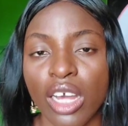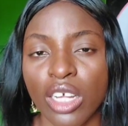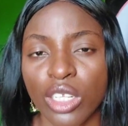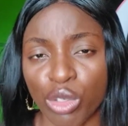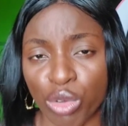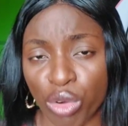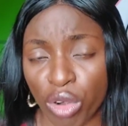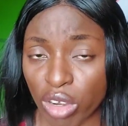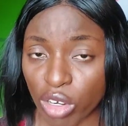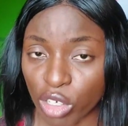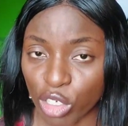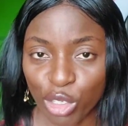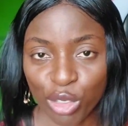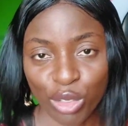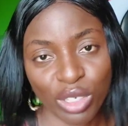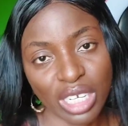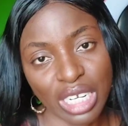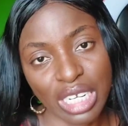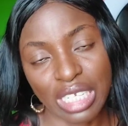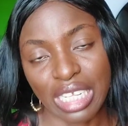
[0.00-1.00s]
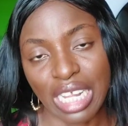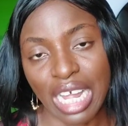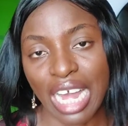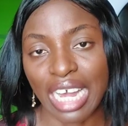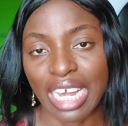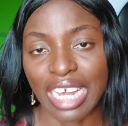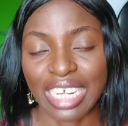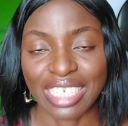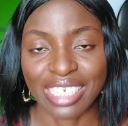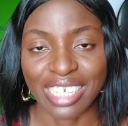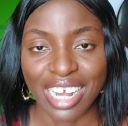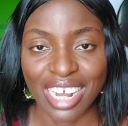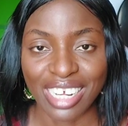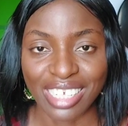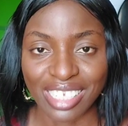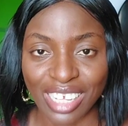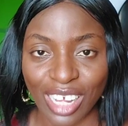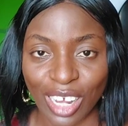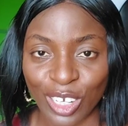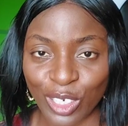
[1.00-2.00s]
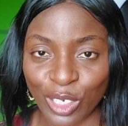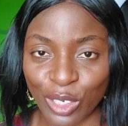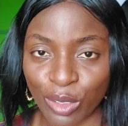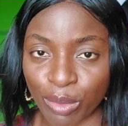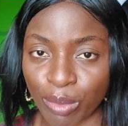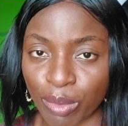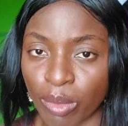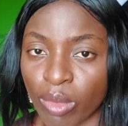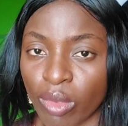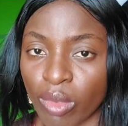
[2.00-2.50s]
To run us through the entire section